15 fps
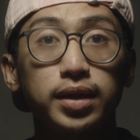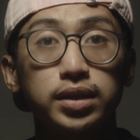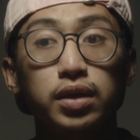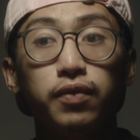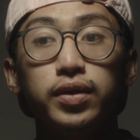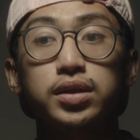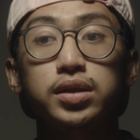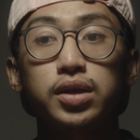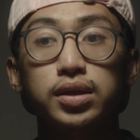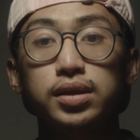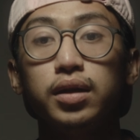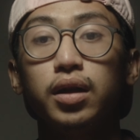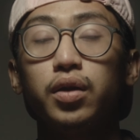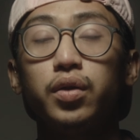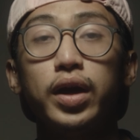as if it's just
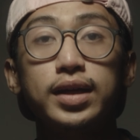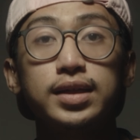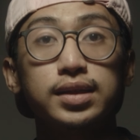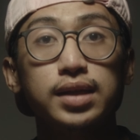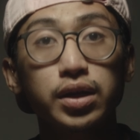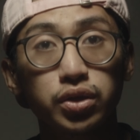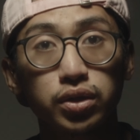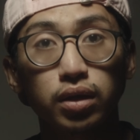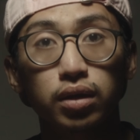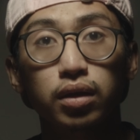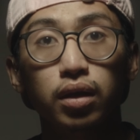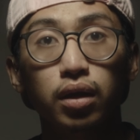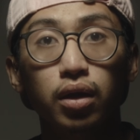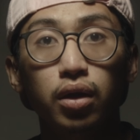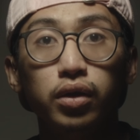another extension
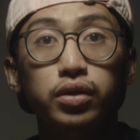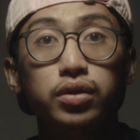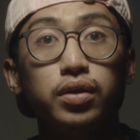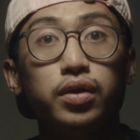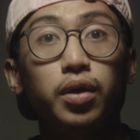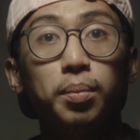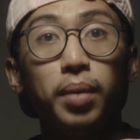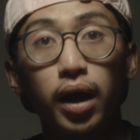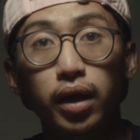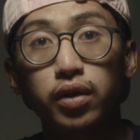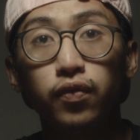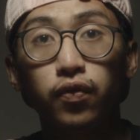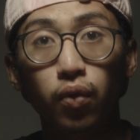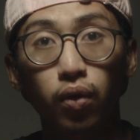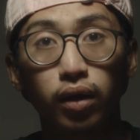to your body
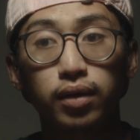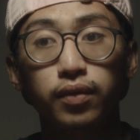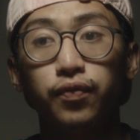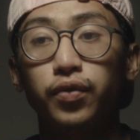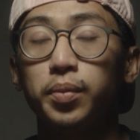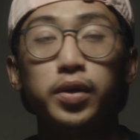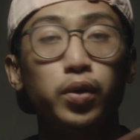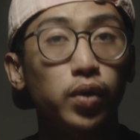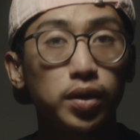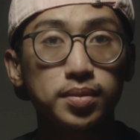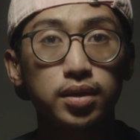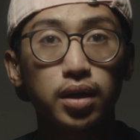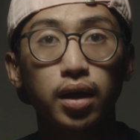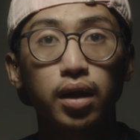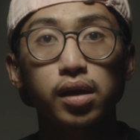of work from your
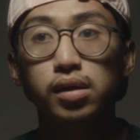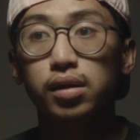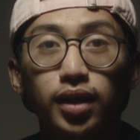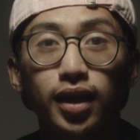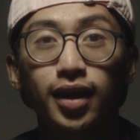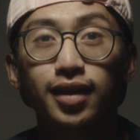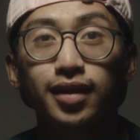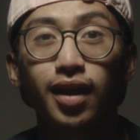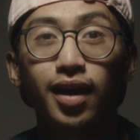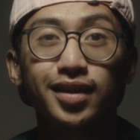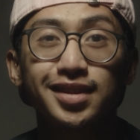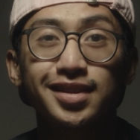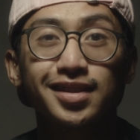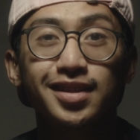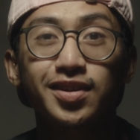website. And
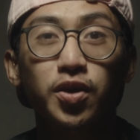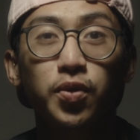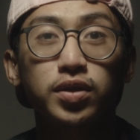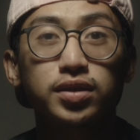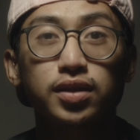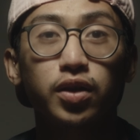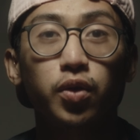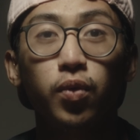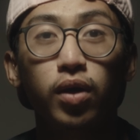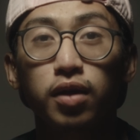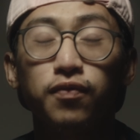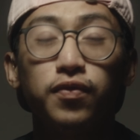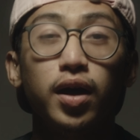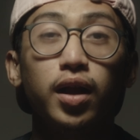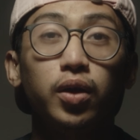honestly, no one's going to want to
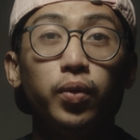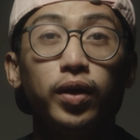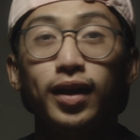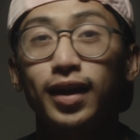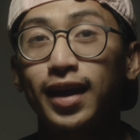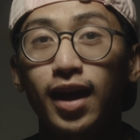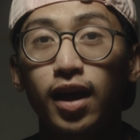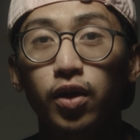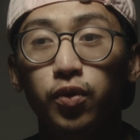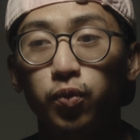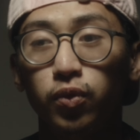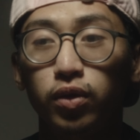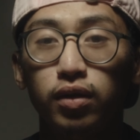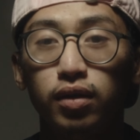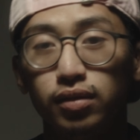follow an account
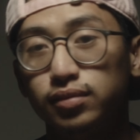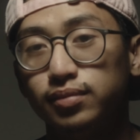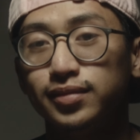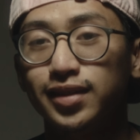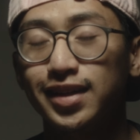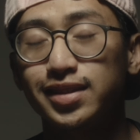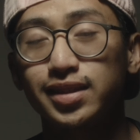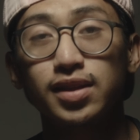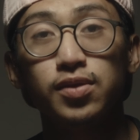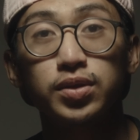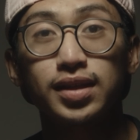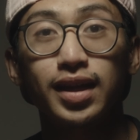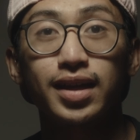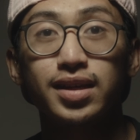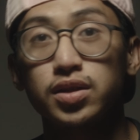where it just looks
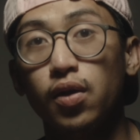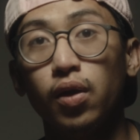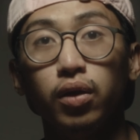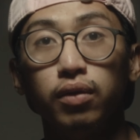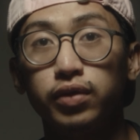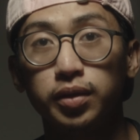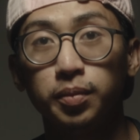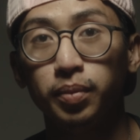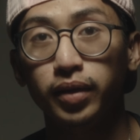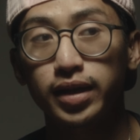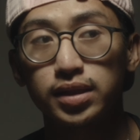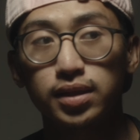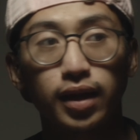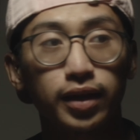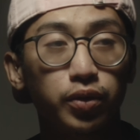like it's all over the
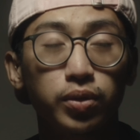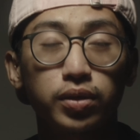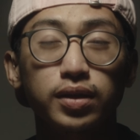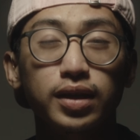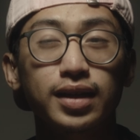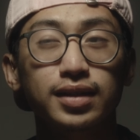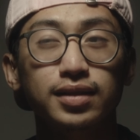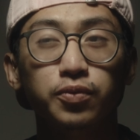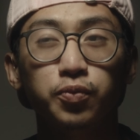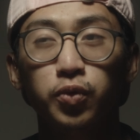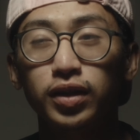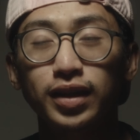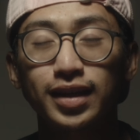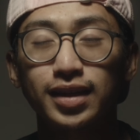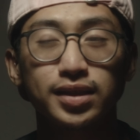place. Like there
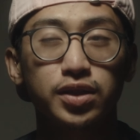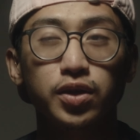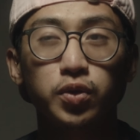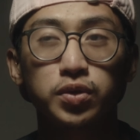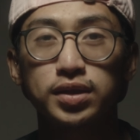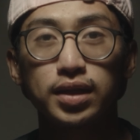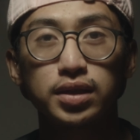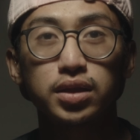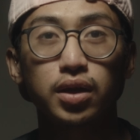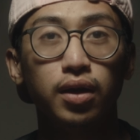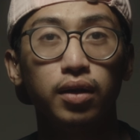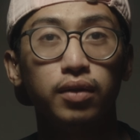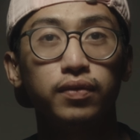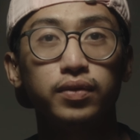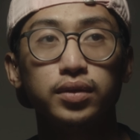really is no sense
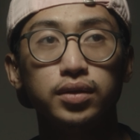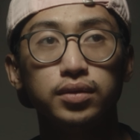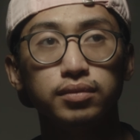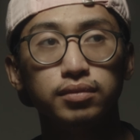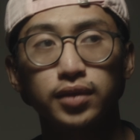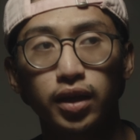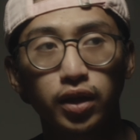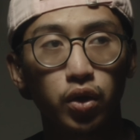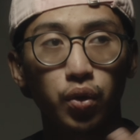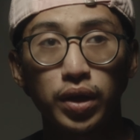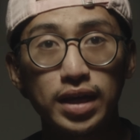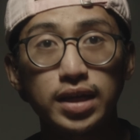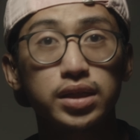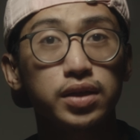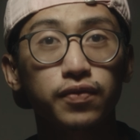of
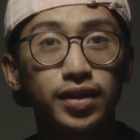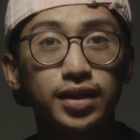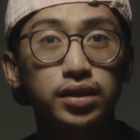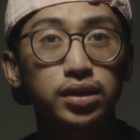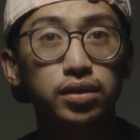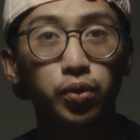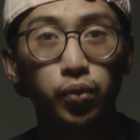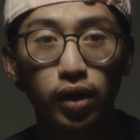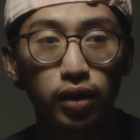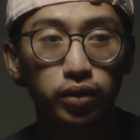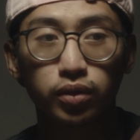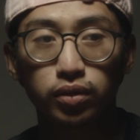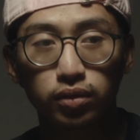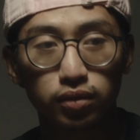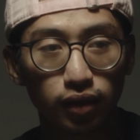cohesiveness throughout their